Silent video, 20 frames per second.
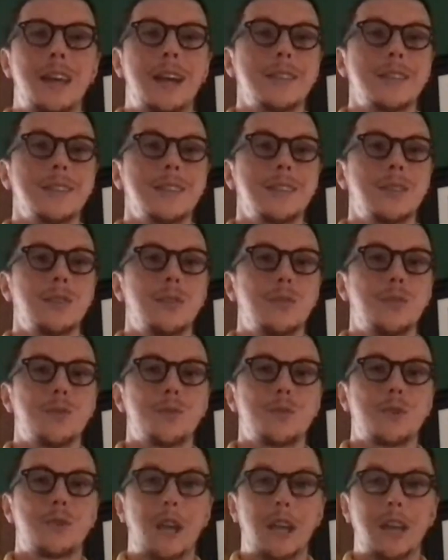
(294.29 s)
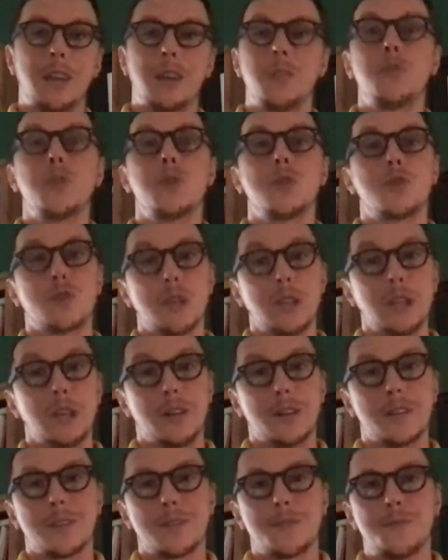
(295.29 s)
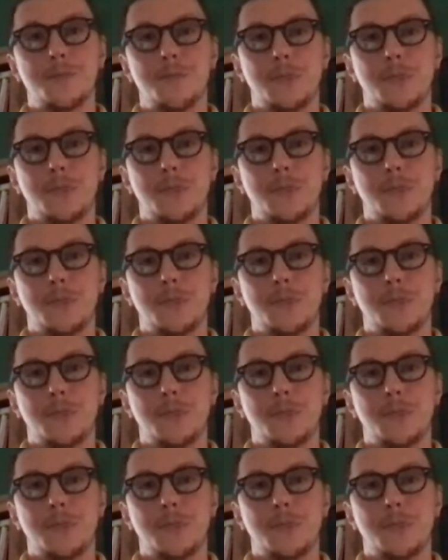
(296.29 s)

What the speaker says: accent of creating future leaders.